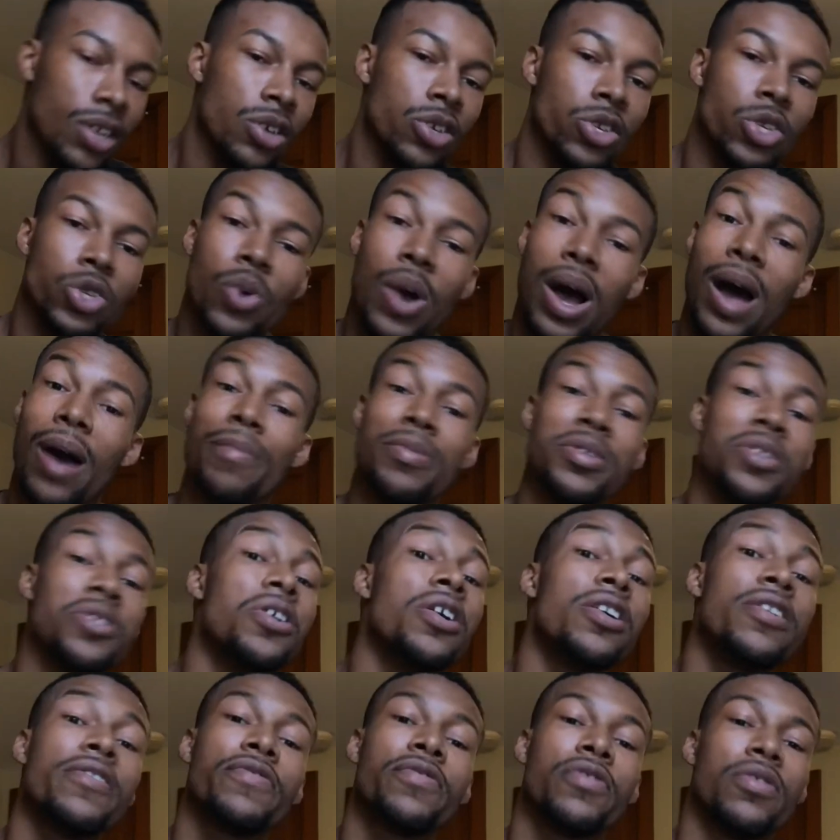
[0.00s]
So I'll be
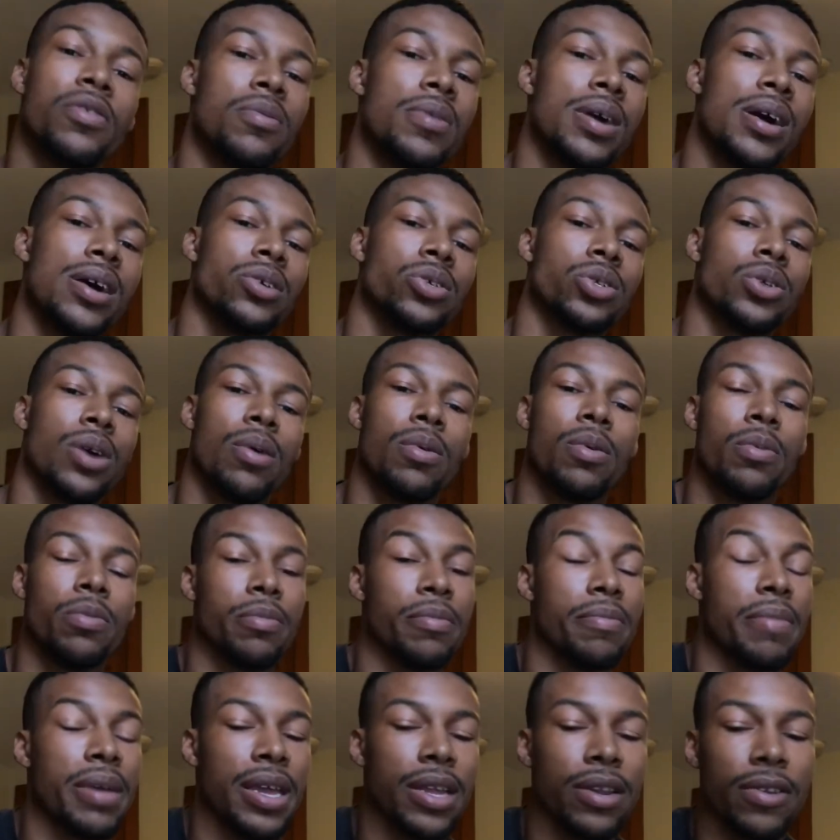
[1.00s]
gone for a while, so I
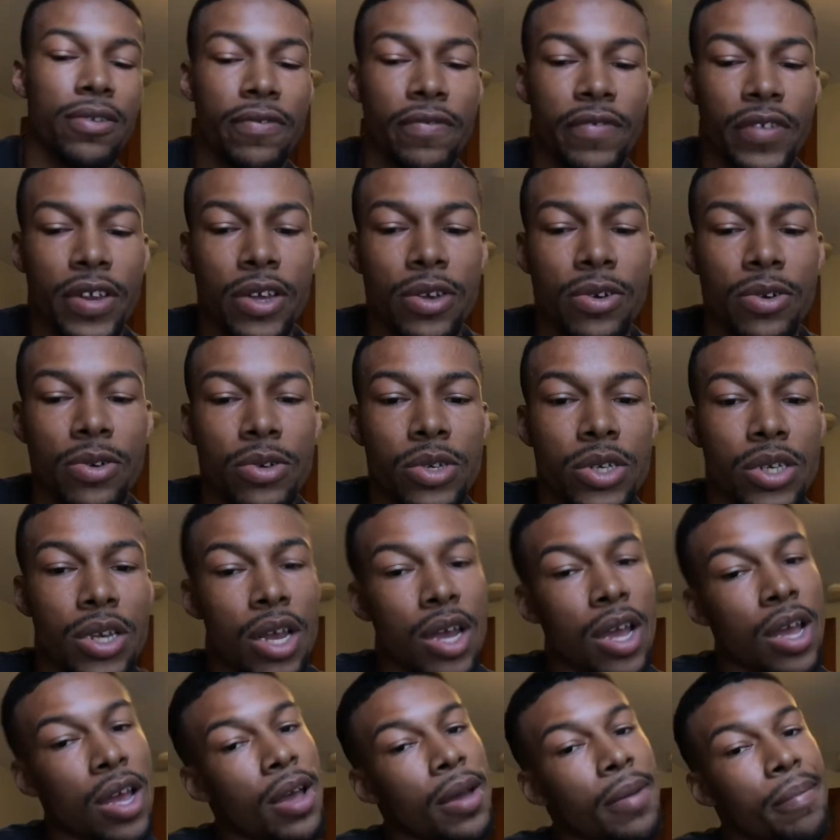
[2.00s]
won't make no videos.
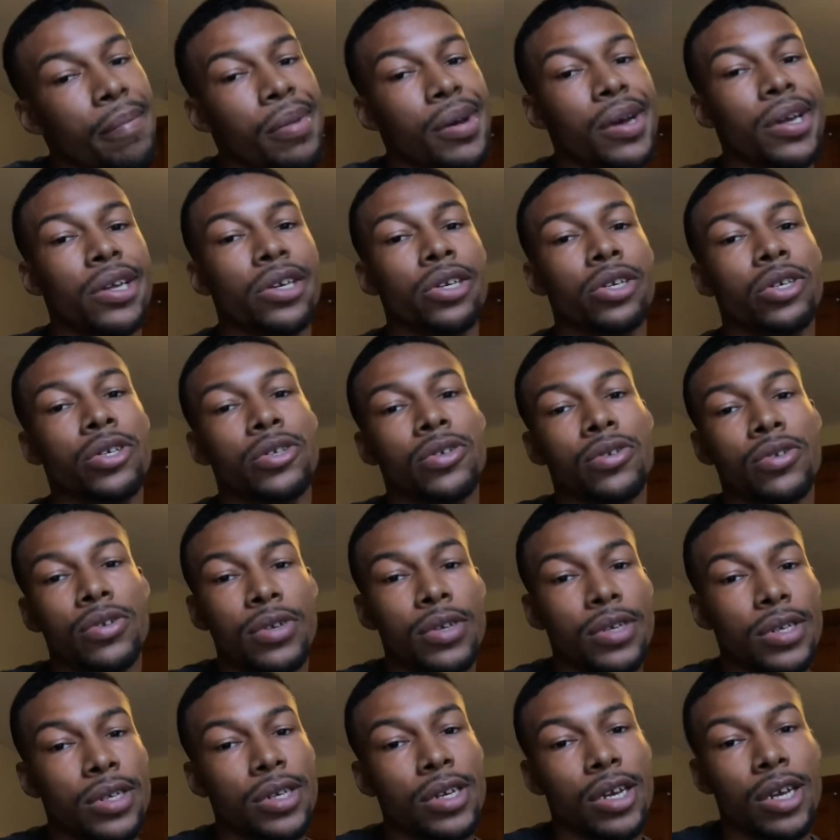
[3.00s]
But as soon
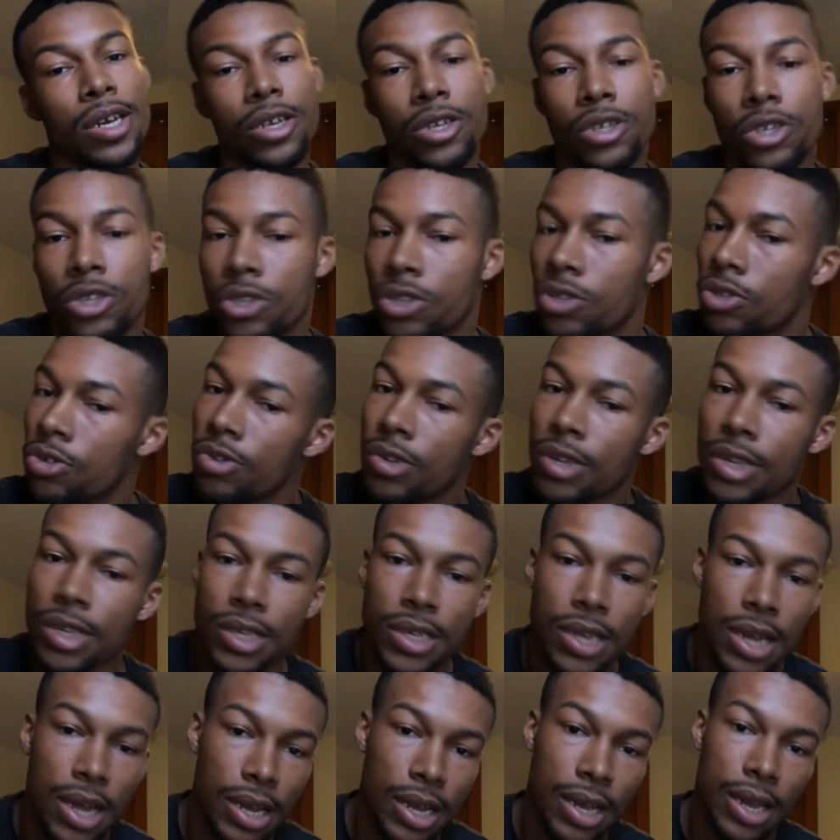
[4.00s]
as
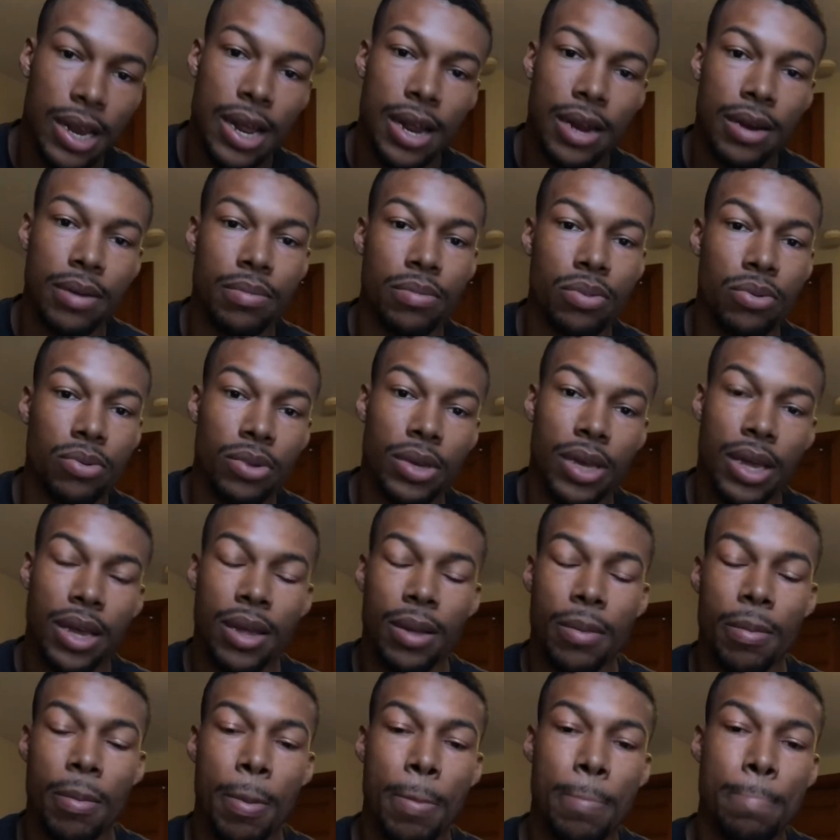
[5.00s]
I get out of boot
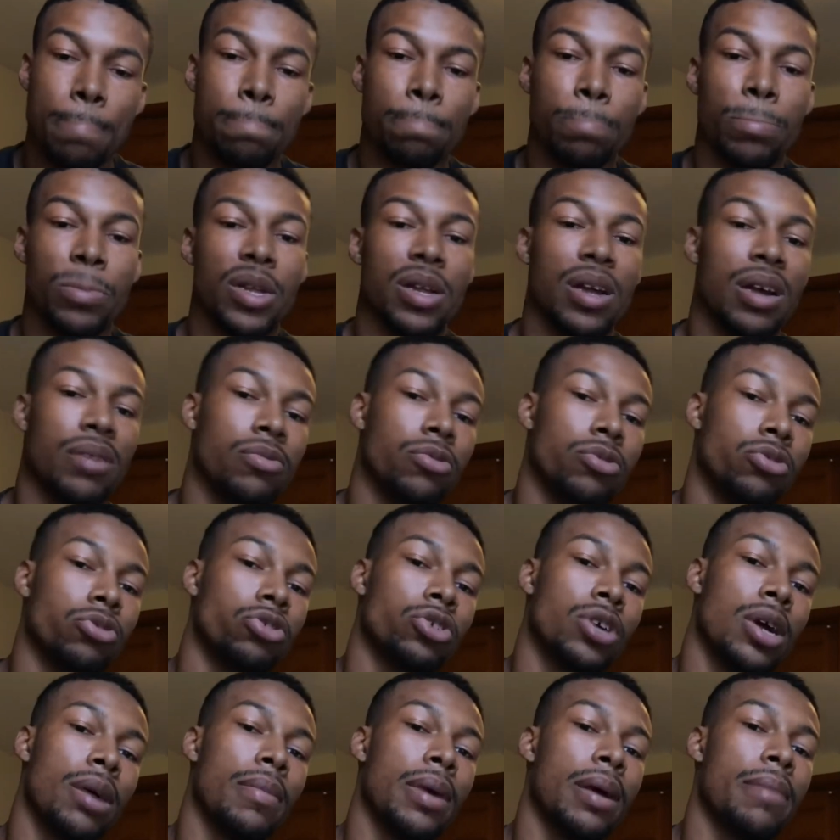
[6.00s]
camp, I want to
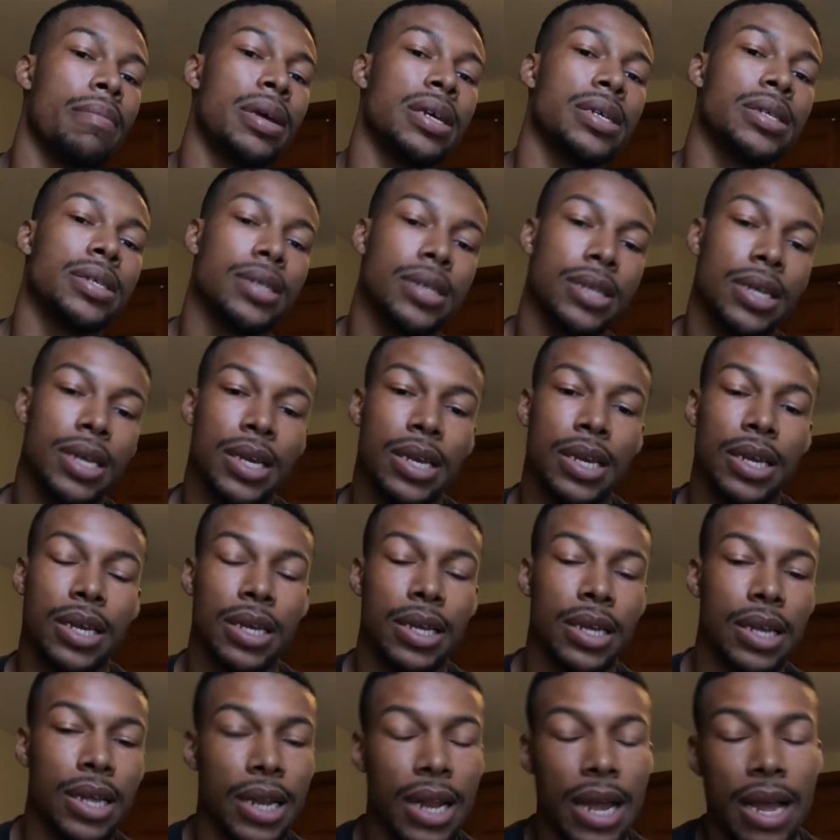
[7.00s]
try my best to get
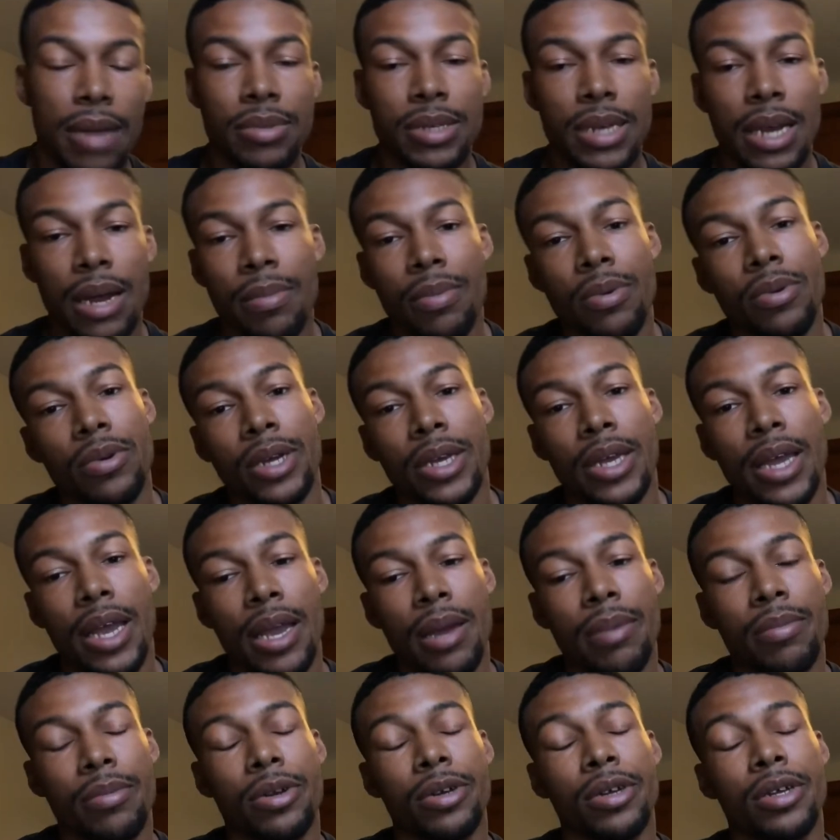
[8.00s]
a laptop or a
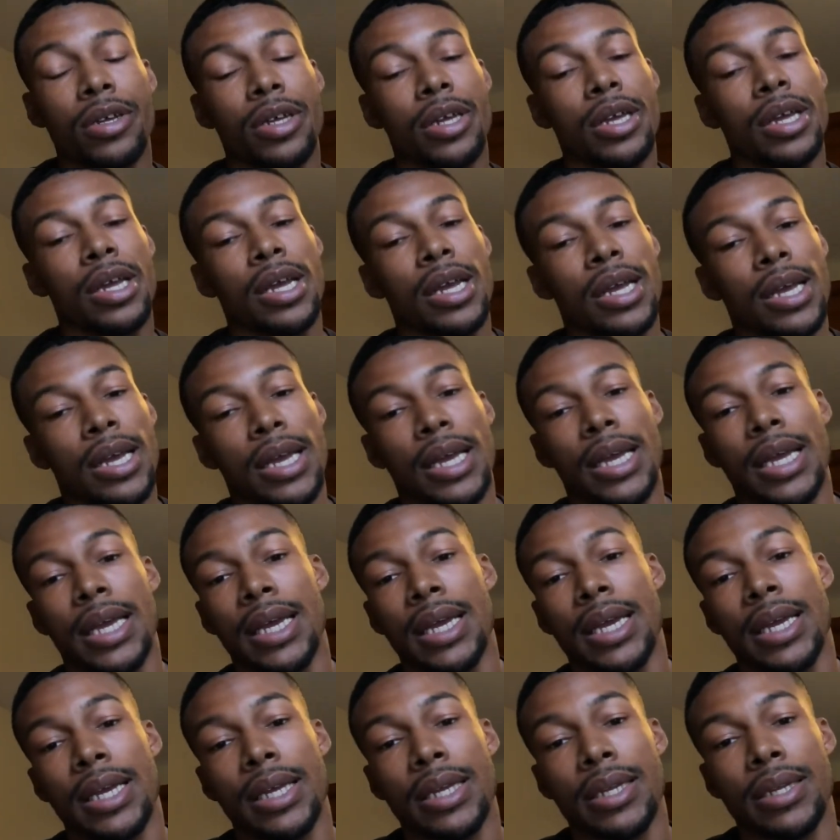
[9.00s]
camera,
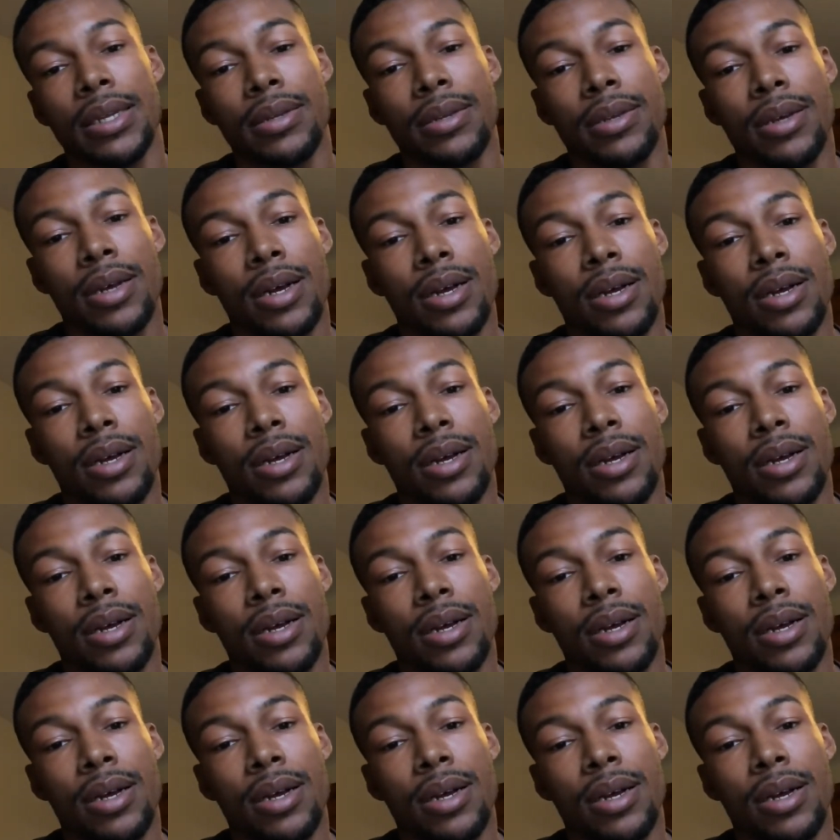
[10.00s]
and